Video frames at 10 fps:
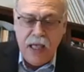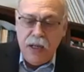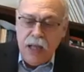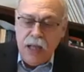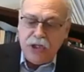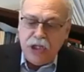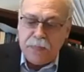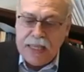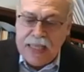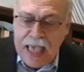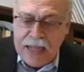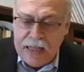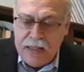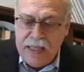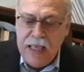not just
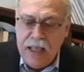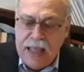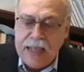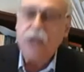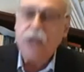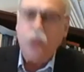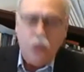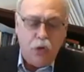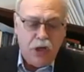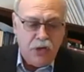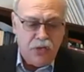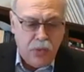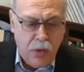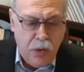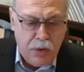mechanically, like a tool
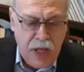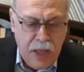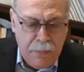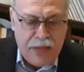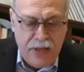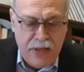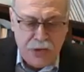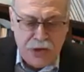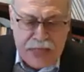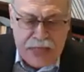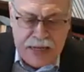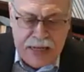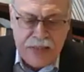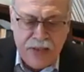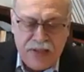controlled by the
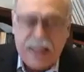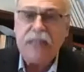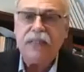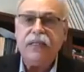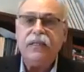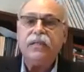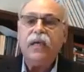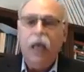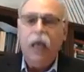understanding and the senses,